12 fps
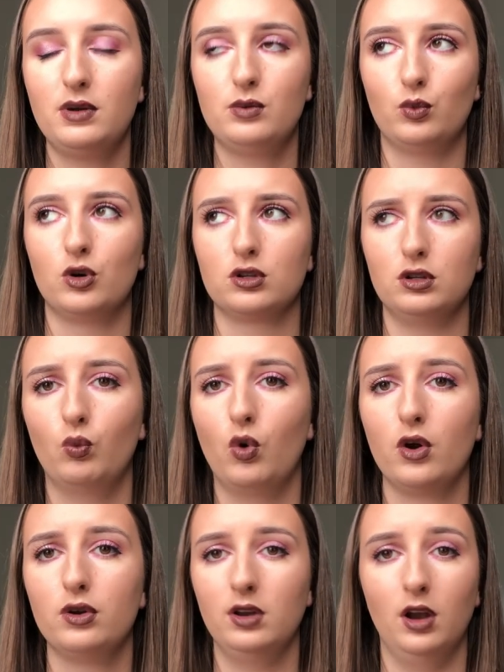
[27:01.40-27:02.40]
it was
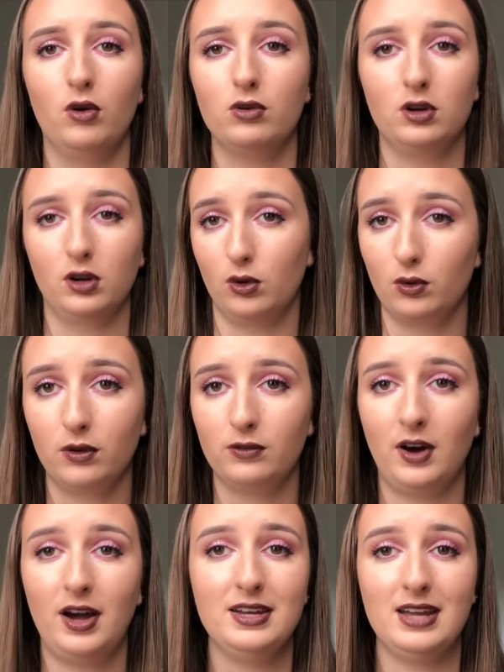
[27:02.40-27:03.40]
one long
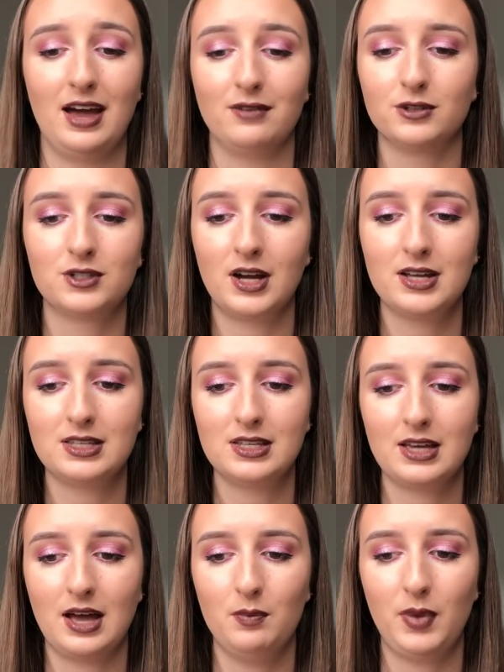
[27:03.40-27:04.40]
glorified advertising
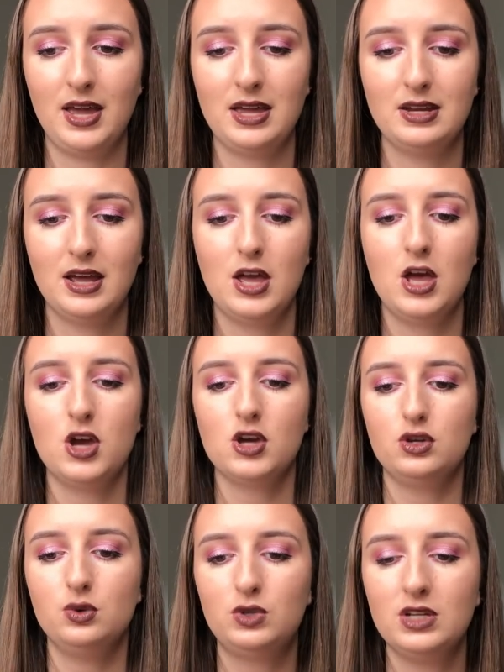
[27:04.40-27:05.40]
campaign,
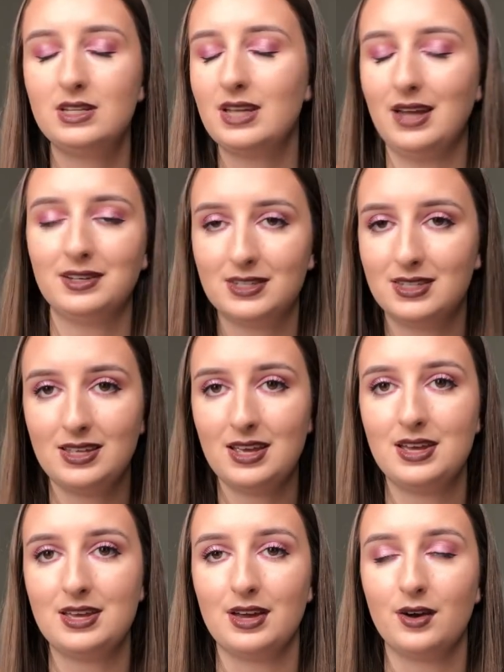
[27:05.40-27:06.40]
you did get to
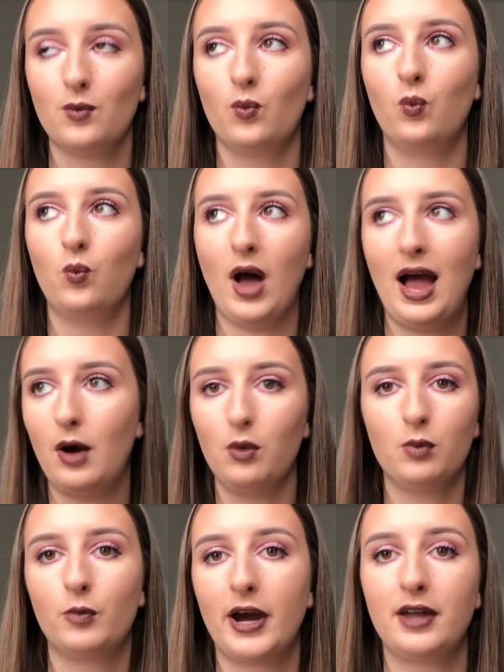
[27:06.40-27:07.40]
see how
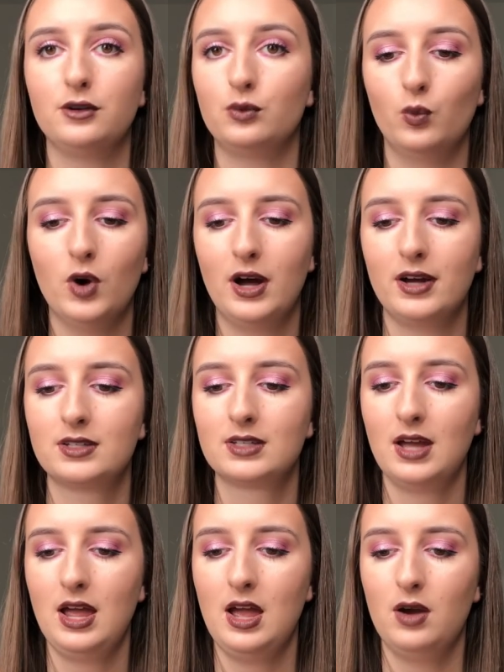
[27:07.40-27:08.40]
the brand works,
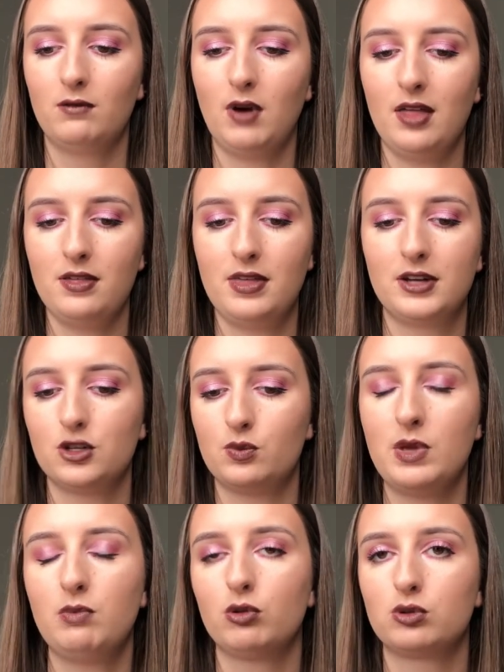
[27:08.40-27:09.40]
rather than just
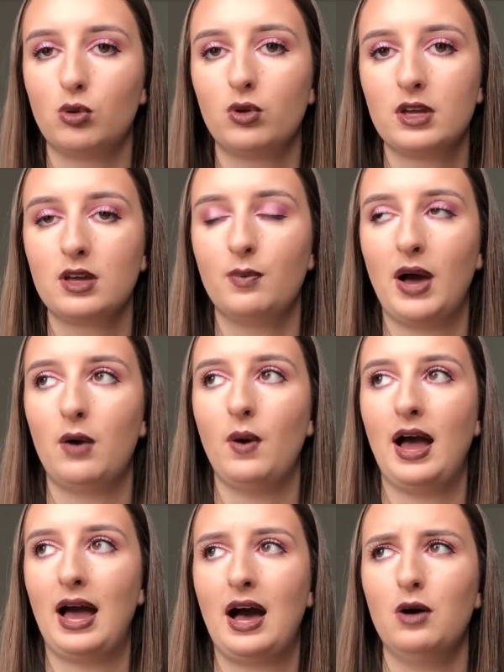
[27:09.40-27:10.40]
people talking about
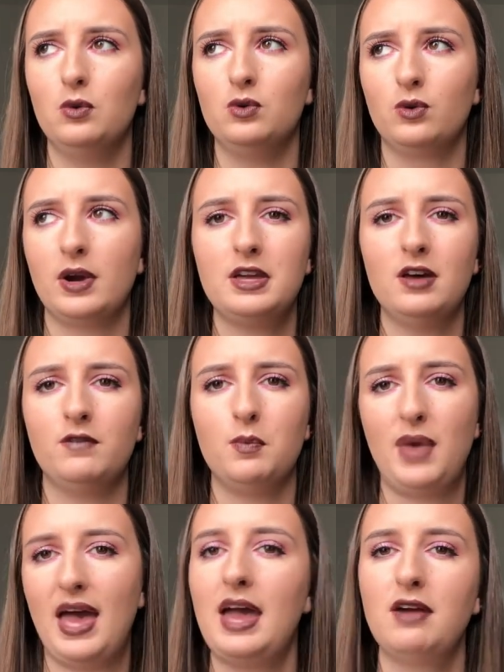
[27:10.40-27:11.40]
how great of a
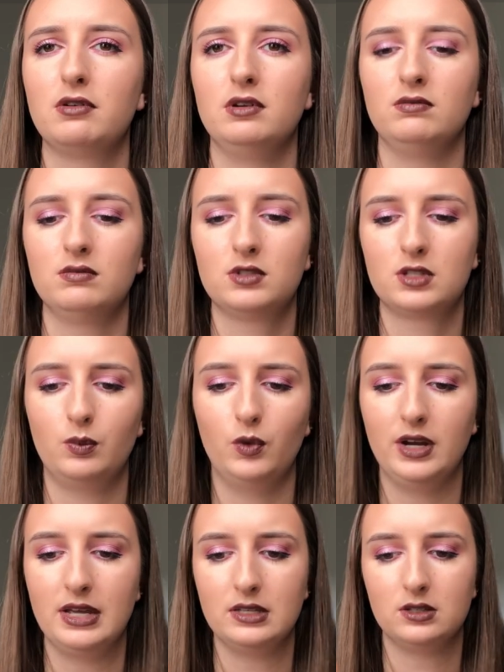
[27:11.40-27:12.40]
parent
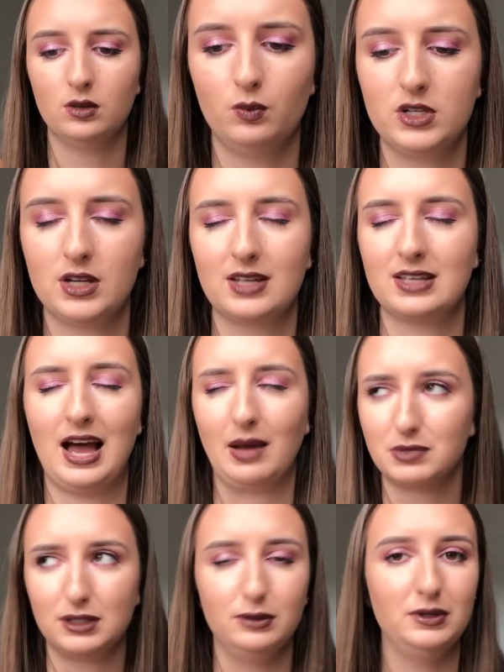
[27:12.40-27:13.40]
someone is, which has
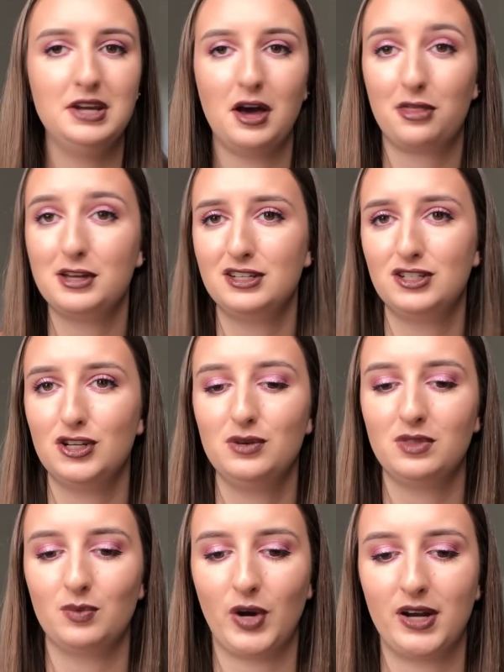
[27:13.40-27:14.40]
absolutely nothing to do
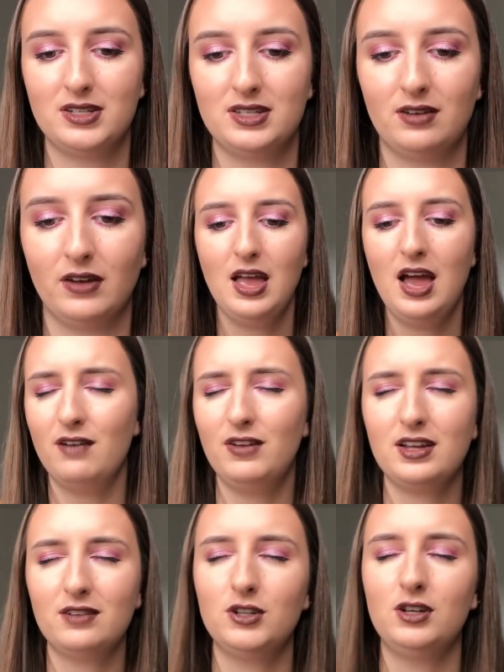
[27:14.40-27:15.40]
with the brand itself. I feel
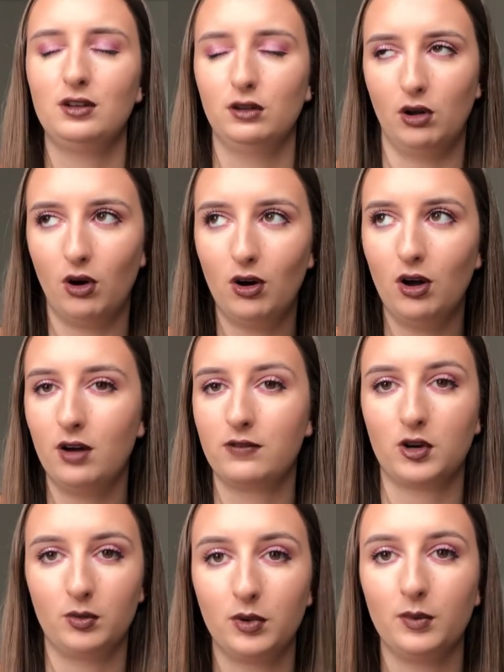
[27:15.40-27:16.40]
like I've done a lot of
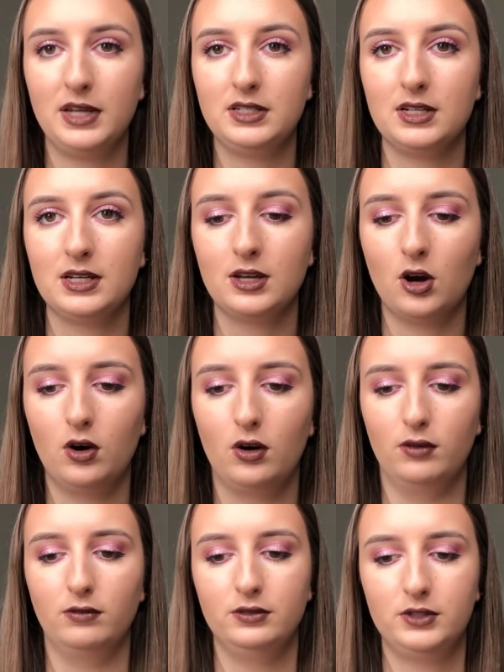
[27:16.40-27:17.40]
complimenting
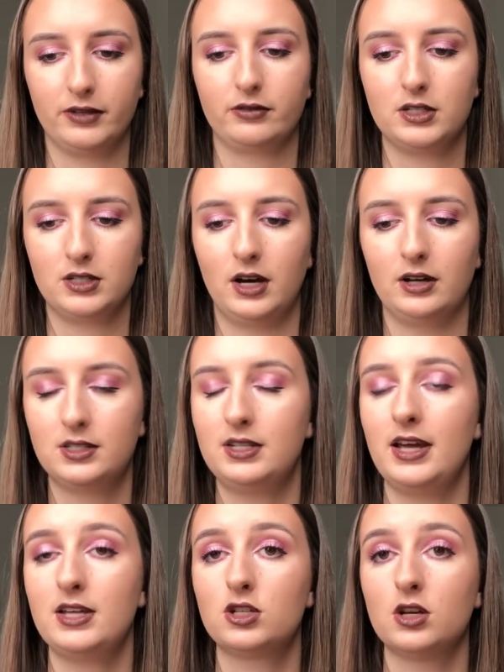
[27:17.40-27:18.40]
of Jeffree Star
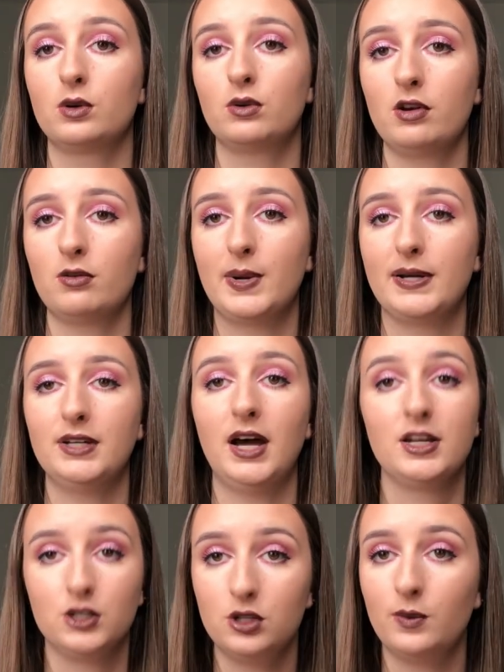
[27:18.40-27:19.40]
today, so a quick reminder,
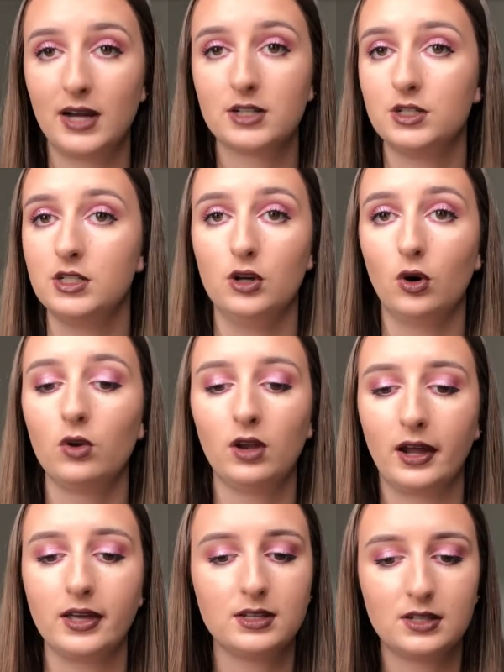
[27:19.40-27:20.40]
I do actually not
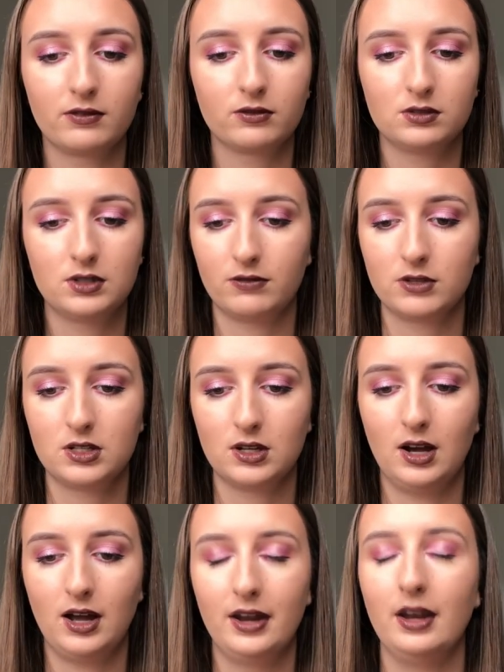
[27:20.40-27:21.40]
like Jeff Jeffree
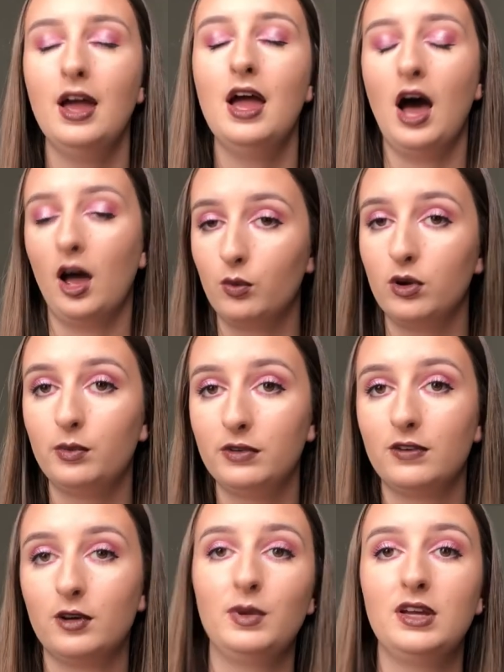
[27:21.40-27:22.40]
Star, and I will be
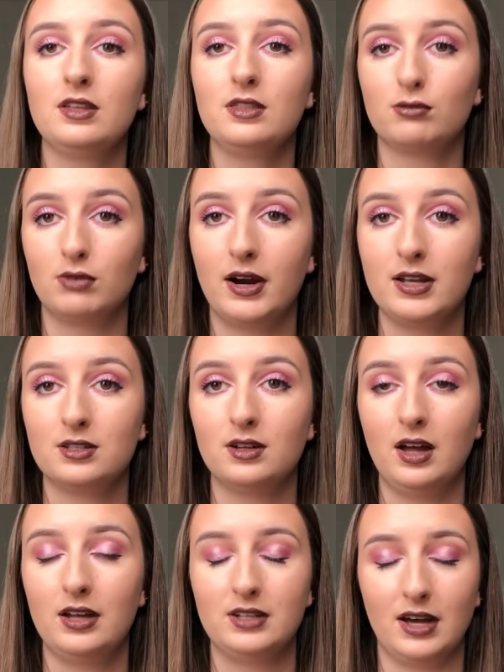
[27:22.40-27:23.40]
filming the rise
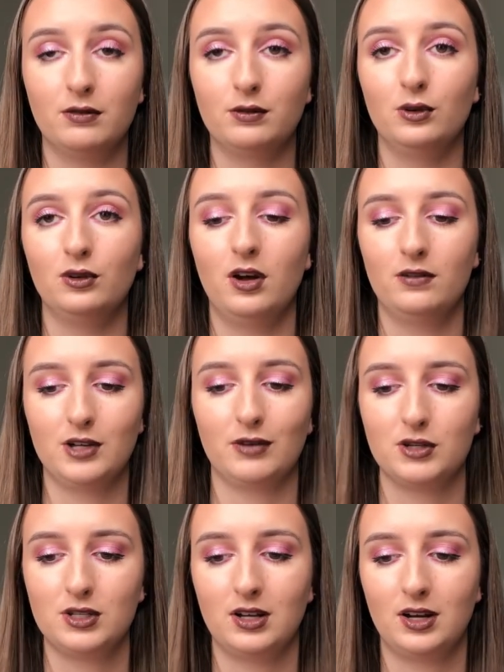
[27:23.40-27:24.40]
and downfall of
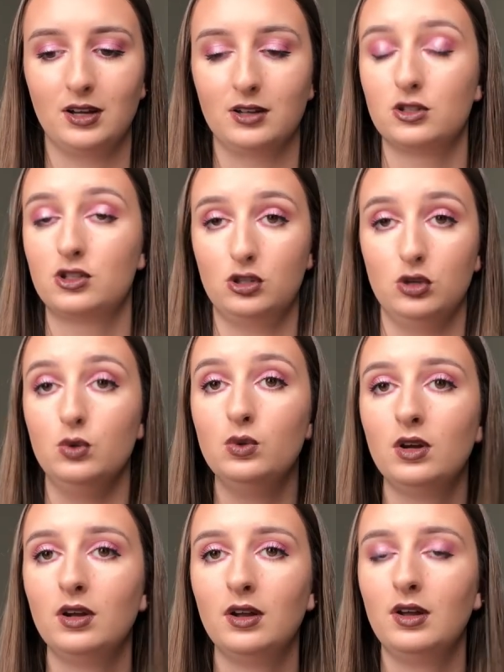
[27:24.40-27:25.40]
Jeffree Star soon,